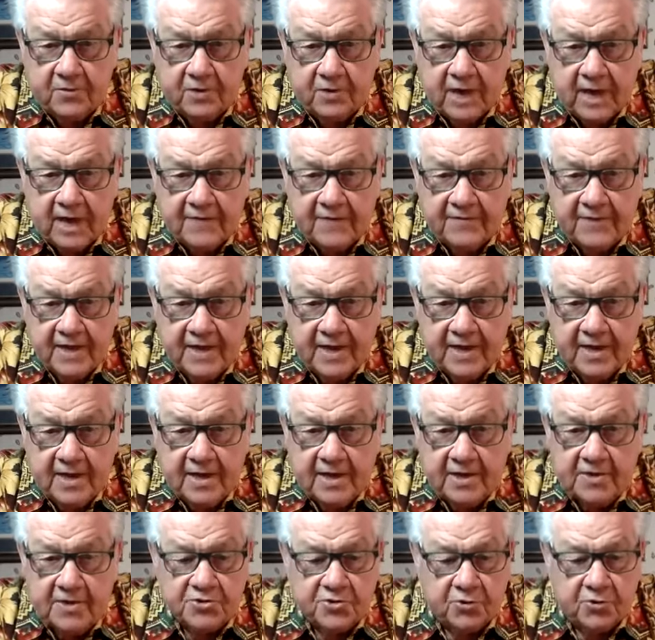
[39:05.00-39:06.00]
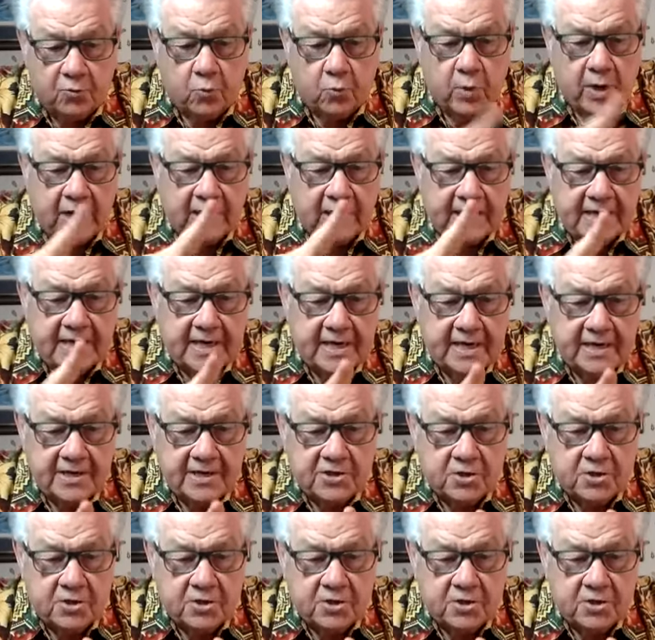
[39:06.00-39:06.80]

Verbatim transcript: life is your willingness